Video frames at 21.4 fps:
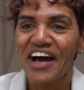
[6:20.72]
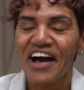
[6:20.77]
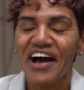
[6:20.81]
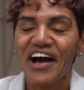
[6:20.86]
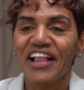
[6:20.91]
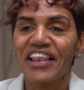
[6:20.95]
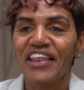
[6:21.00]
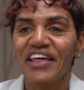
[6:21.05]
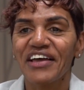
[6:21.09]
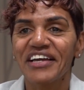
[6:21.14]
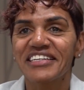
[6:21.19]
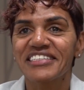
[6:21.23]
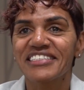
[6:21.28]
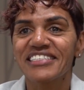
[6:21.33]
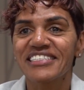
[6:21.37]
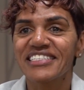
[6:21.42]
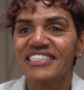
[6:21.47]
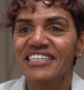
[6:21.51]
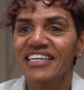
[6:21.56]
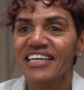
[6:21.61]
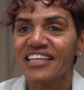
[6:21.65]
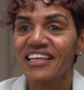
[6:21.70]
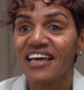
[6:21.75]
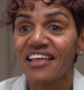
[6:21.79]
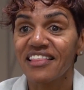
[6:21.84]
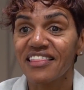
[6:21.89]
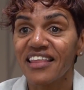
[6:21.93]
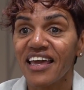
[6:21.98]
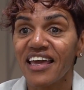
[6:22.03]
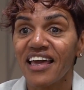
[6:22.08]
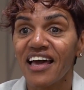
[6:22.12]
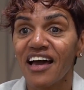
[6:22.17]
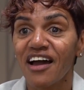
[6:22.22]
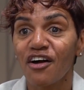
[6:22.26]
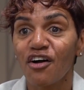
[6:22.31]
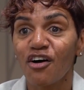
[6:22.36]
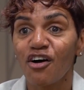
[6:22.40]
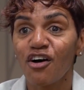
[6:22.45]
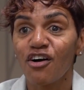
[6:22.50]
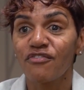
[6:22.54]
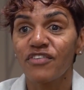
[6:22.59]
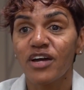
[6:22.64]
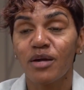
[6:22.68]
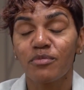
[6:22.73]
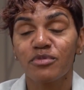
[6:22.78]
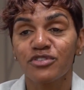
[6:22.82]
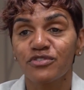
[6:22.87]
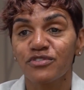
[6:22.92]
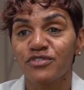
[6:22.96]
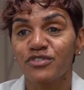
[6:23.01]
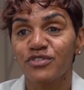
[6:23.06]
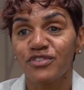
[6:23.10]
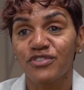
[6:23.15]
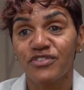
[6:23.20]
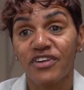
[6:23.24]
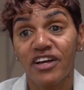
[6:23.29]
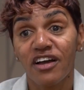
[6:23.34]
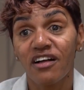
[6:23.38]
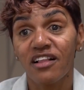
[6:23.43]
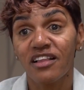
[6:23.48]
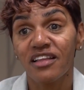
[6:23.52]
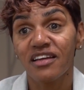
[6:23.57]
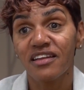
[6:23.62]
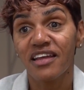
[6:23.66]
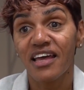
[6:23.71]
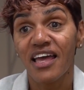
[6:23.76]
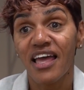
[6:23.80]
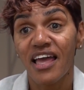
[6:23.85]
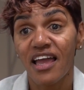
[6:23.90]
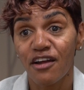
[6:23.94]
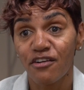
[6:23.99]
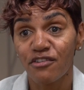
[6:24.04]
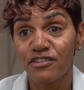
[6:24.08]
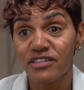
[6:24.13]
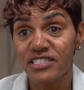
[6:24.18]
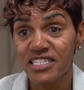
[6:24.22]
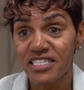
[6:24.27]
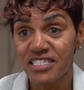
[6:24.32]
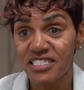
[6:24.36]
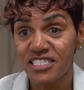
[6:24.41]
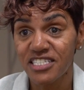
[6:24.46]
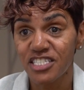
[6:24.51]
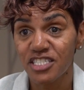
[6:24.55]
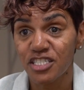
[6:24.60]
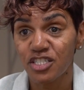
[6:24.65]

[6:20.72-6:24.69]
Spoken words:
I like to see that they are of Aboriginal and Torres Strait Islander heritage,